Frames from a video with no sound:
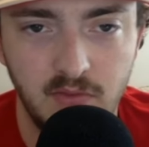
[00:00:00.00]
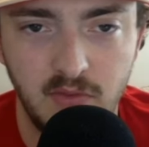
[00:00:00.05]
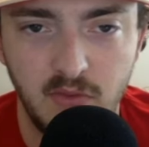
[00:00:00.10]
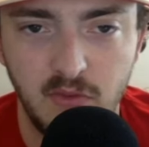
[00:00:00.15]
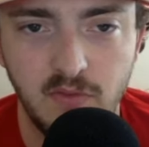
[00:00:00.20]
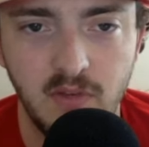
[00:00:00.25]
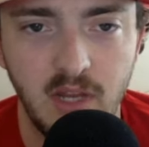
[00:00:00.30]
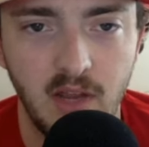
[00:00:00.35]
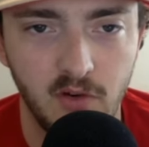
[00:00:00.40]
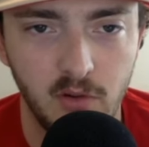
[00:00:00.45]
If
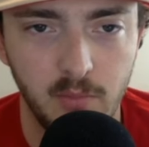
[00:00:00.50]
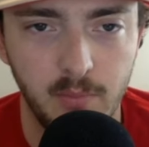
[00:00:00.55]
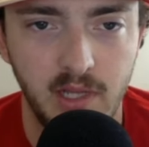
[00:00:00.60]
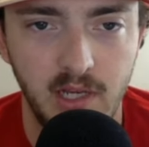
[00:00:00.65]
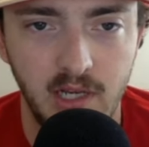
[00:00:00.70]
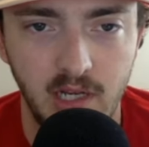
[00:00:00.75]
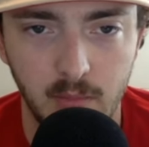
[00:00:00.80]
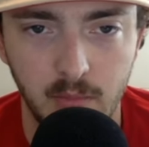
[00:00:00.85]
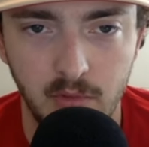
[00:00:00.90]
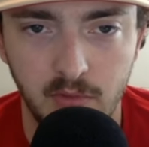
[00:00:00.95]
you've never
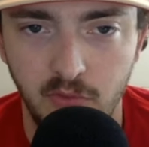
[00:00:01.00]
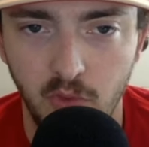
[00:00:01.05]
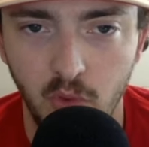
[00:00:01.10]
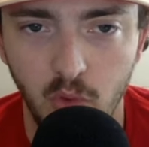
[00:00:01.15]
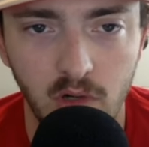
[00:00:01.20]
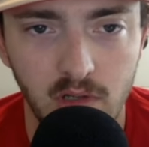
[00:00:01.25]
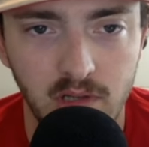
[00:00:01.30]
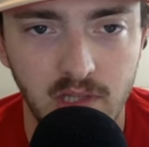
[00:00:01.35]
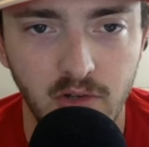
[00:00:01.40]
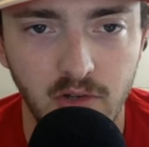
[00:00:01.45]
been here
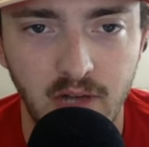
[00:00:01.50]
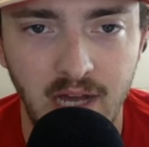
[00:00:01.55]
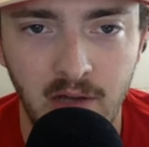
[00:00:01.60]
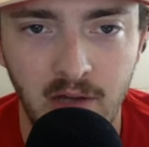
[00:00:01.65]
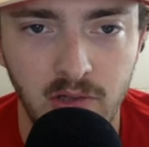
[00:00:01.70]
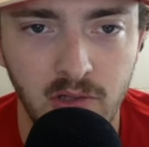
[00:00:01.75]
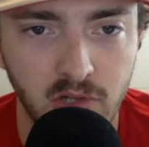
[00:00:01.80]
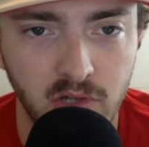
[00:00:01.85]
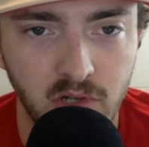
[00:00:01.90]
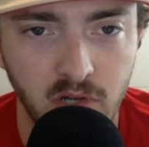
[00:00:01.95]
before, a little
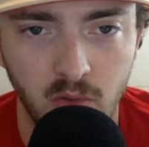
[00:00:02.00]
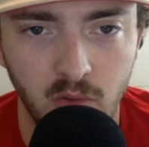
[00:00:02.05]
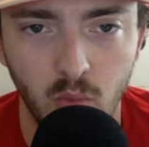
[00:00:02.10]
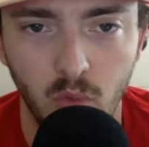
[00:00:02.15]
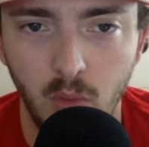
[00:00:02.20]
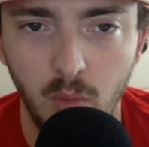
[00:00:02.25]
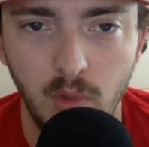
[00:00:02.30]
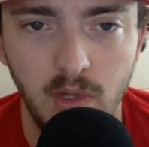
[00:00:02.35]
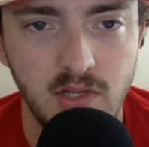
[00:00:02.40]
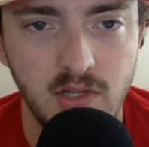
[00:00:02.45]
outlook on
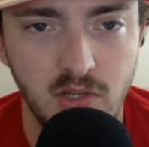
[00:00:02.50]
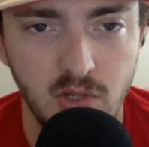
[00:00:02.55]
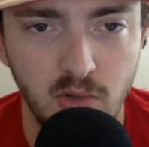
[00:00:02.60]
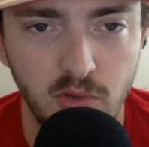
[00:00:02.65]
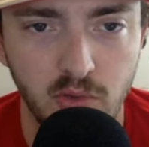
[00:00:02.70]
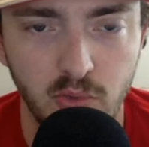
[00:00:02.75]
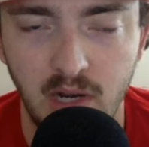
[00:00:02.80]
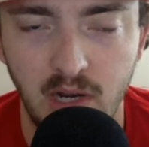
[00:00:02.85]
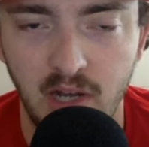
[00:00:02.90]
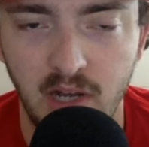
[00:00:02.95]
what we do
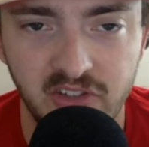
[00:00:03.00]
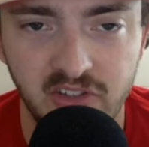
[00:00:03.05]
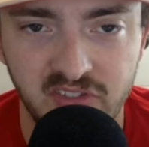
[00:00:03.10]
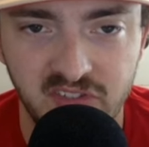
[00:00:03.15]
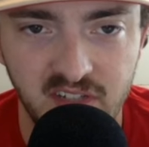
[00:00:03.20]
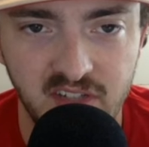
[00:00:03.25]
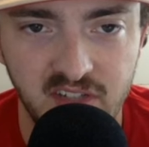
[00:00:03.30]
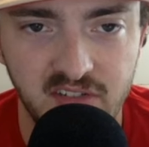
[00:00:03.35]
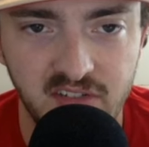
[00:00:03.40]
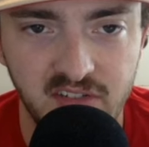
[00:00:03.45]
throughout the
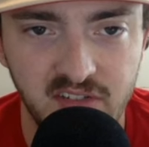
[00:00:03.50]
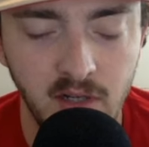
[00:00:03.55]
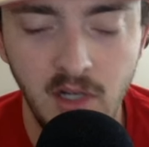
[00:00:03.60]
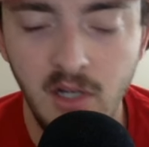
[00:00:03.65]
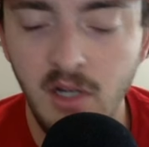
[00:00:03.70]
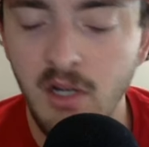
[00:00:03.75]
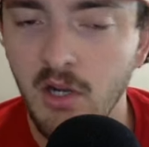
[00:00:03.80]
season.